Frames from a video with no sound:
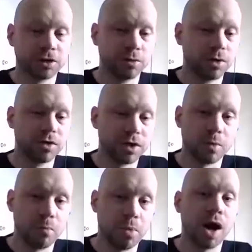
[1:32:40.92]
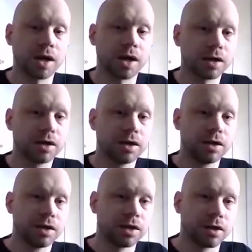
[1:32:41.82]
within a buck
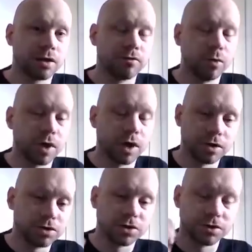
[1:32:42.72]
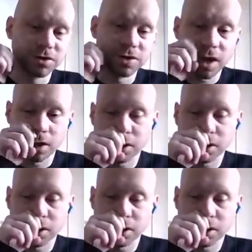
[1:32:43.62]
of what I used to say.